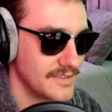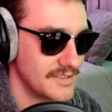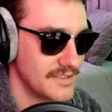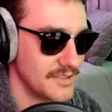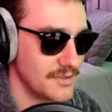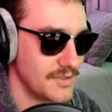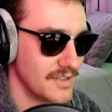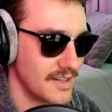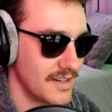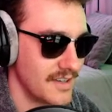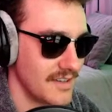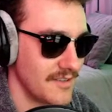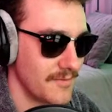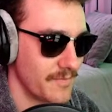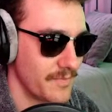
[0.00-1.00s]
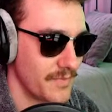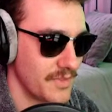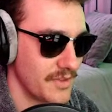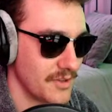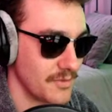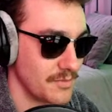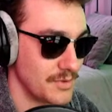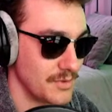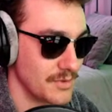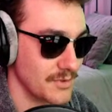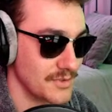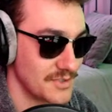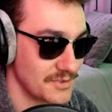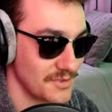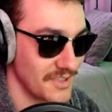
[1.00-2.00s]
Dude, the
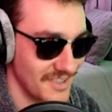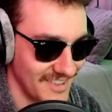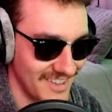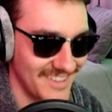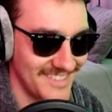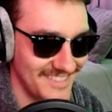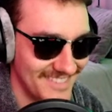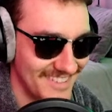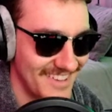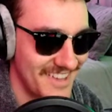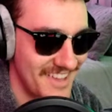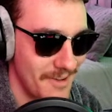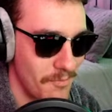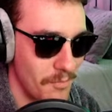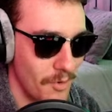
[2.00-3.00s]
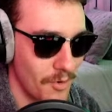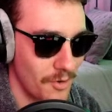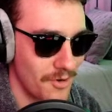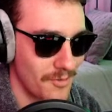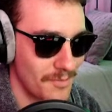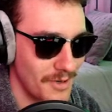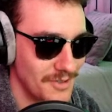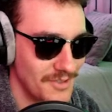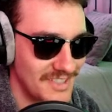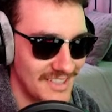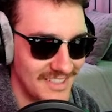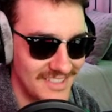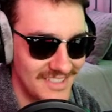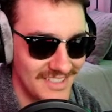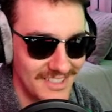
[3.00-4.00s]
computer is strong. More
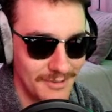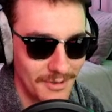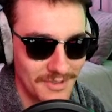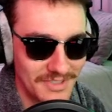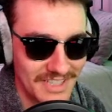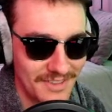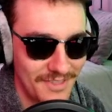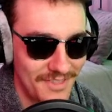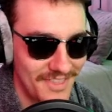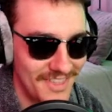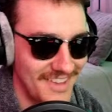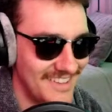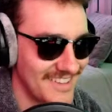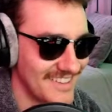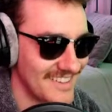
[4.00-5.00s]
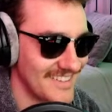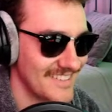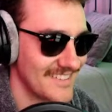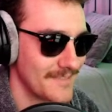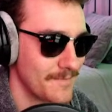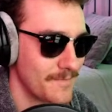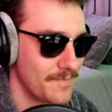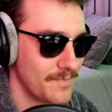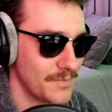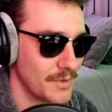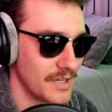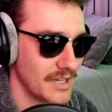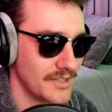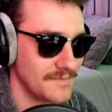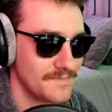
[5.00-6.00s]
MoTT? What was I thinking?
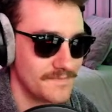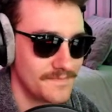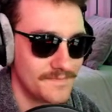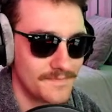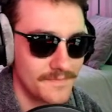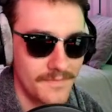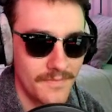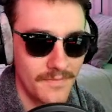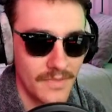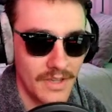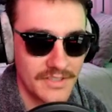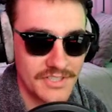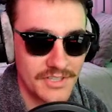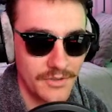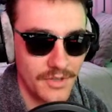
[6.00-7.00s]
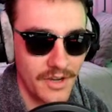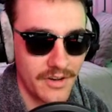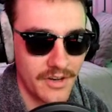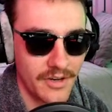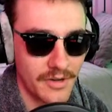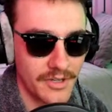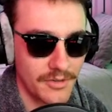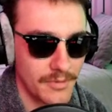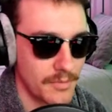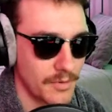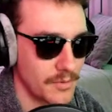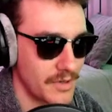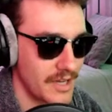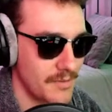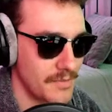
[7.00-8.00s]
Wow. That's so long ago, I don't
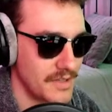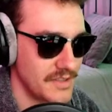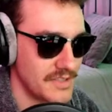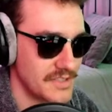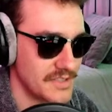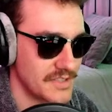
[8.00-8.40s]
remember why I made these